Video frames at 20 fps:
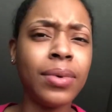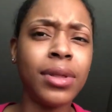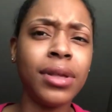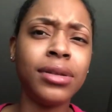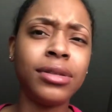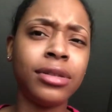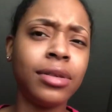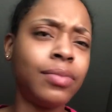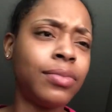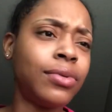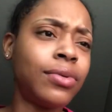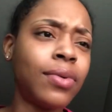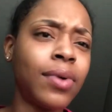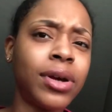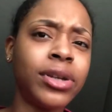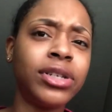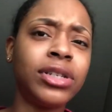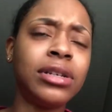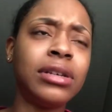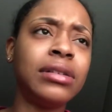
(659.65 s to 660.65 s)
Really simple
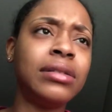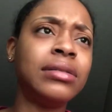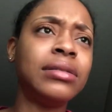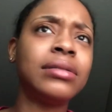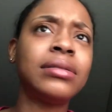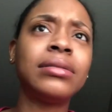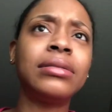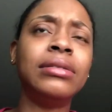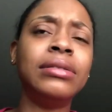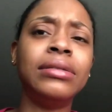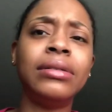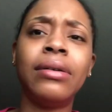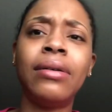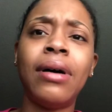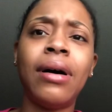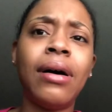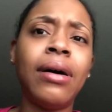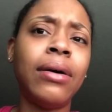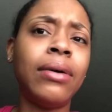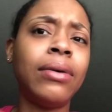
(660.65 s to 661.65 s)
questions, you
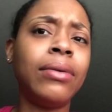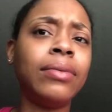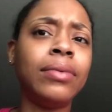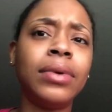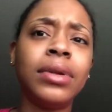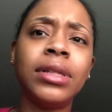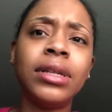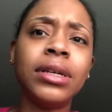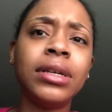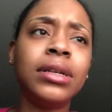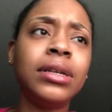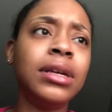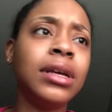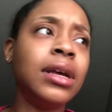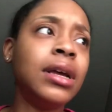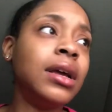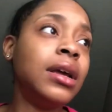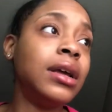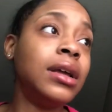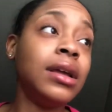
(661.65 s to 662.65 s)
all really,
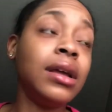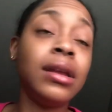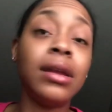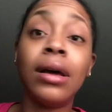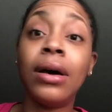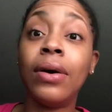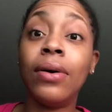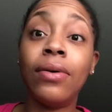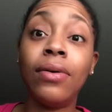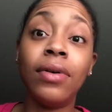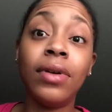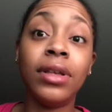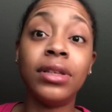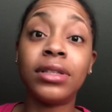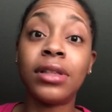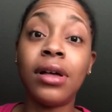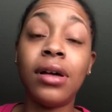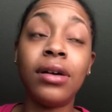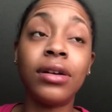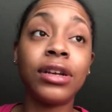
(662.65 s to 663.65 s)
you know,
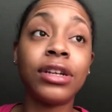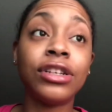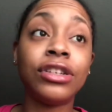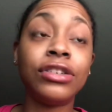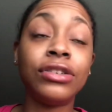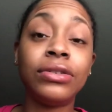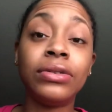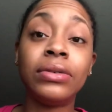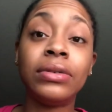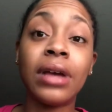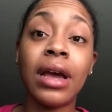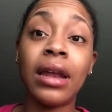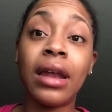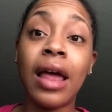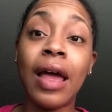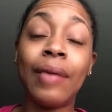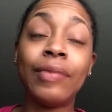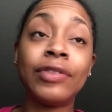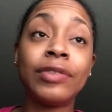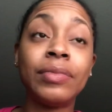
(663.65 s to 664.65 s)
as long as you kind
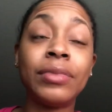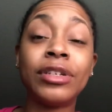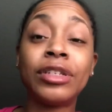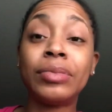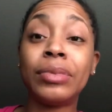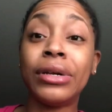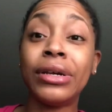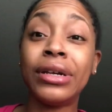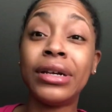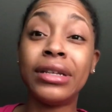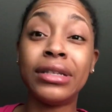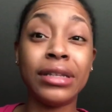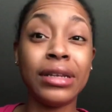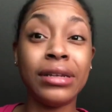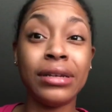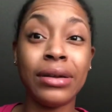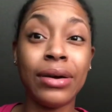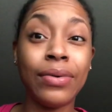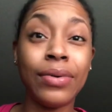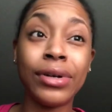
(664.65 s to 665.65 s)
of have some experience
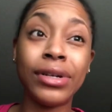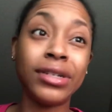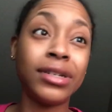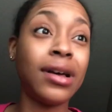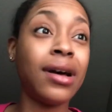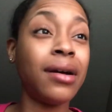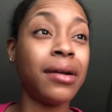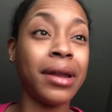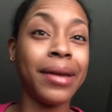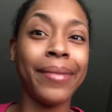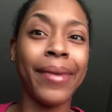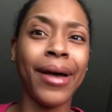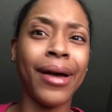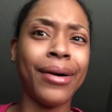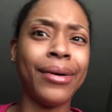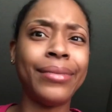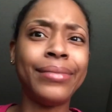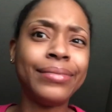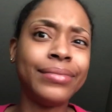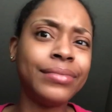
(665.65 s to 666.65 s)
and know what you're talking
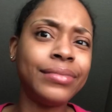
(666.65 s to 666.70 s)
about.